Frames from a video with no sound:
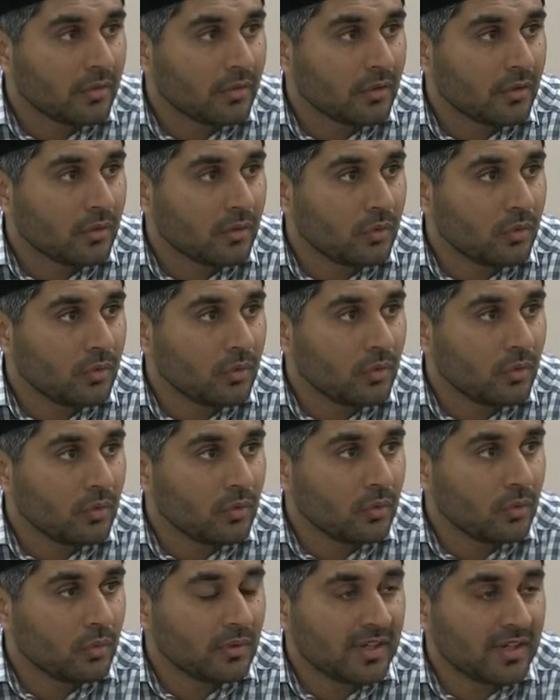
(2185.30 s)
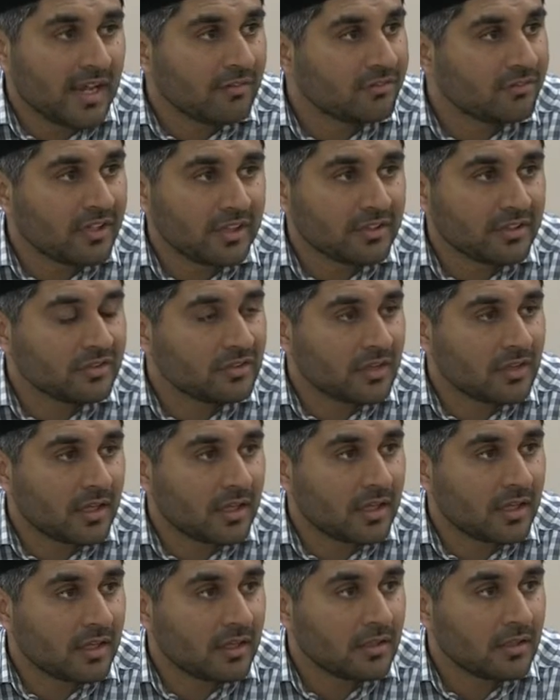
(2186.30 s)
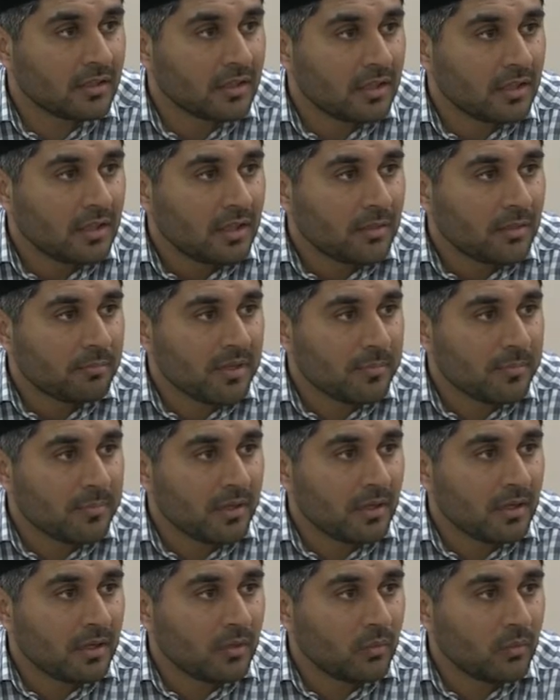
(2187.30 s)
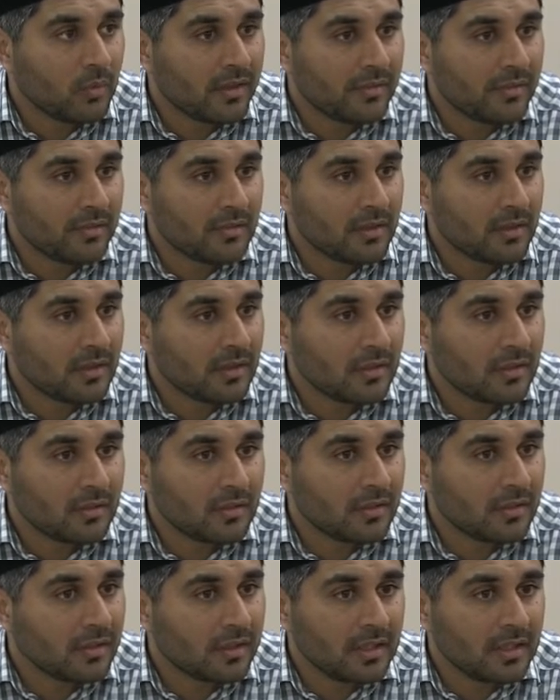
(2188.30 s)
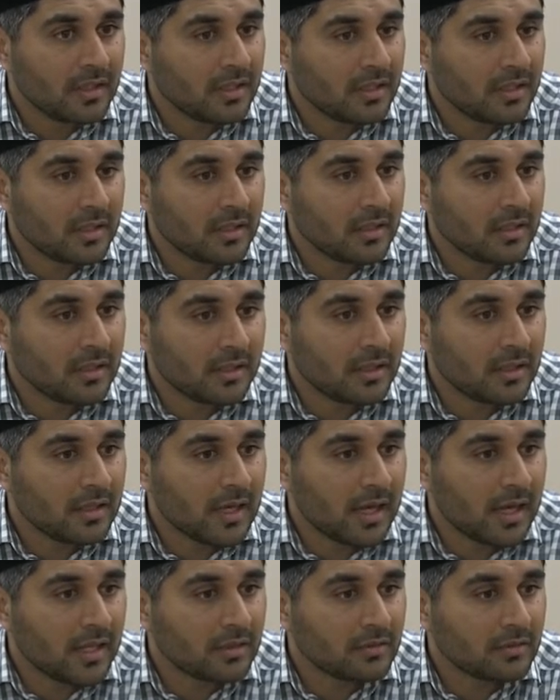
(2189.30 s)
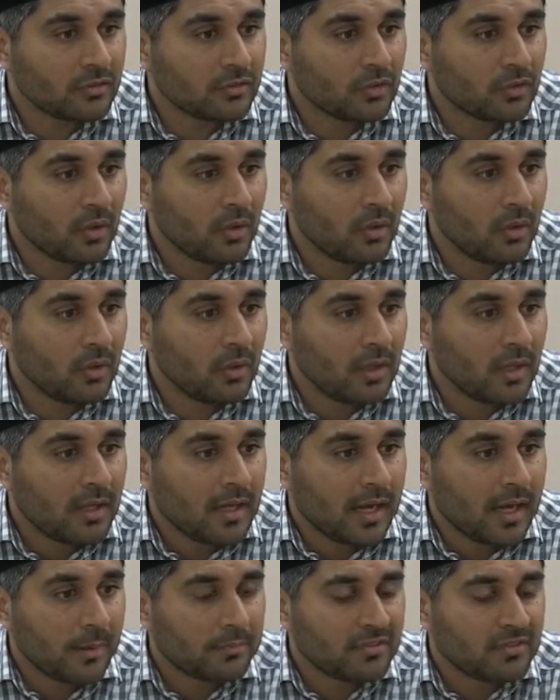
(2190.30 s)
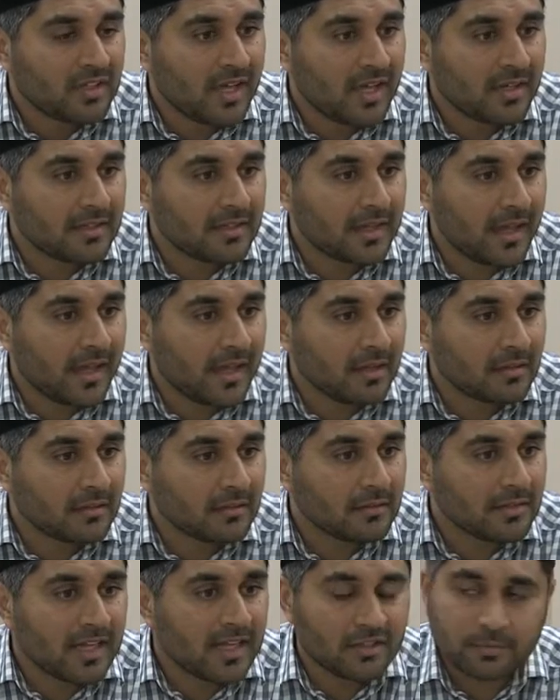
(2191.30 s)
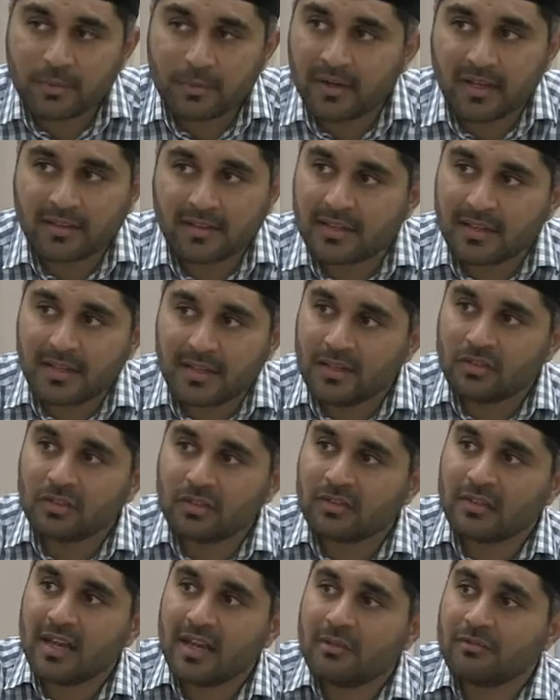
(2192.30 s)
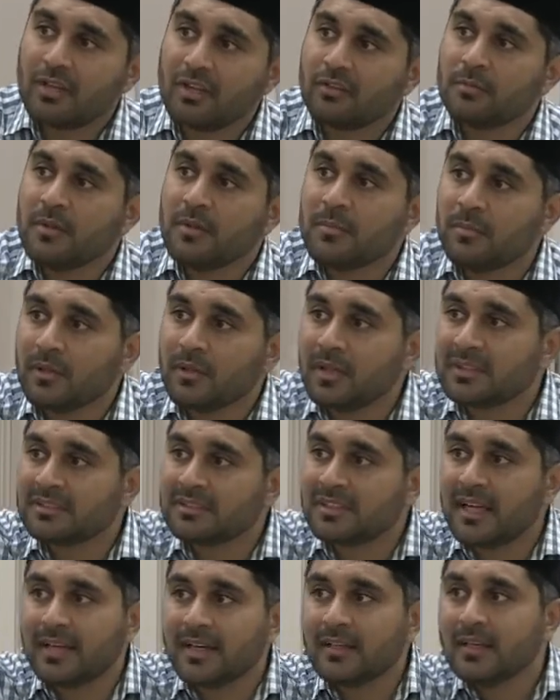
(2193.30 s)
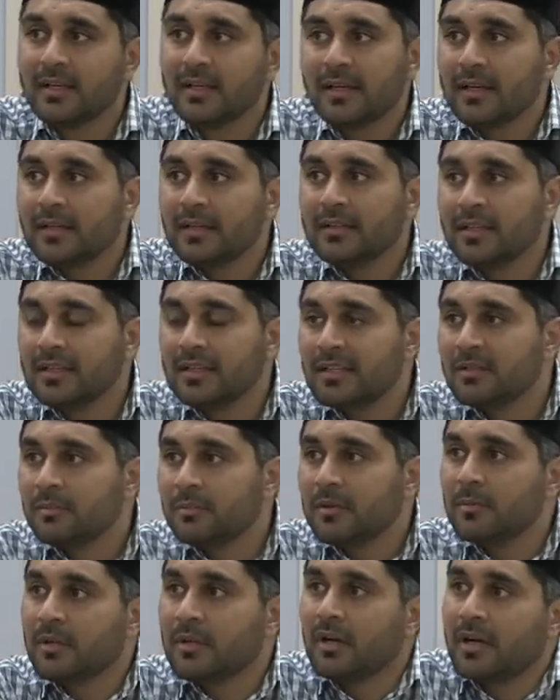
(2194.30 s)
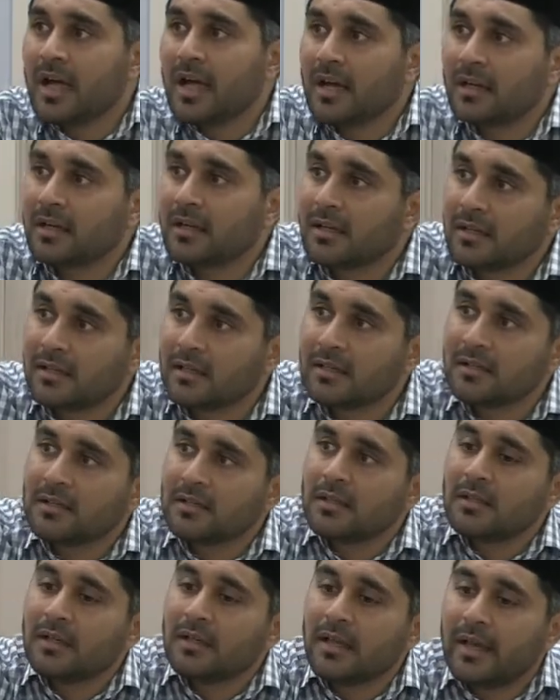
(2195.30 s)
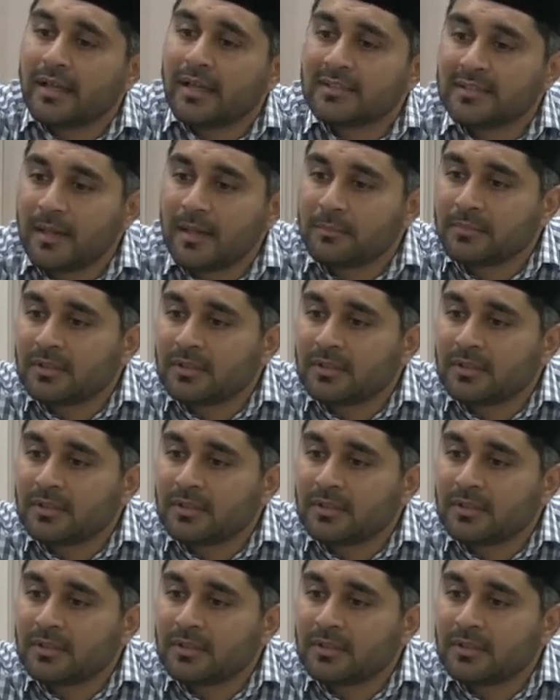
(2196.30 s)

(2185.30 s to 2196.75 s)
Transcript: who left his people with, he got so upset and desperate that he just left his people and said that these people are not going to accept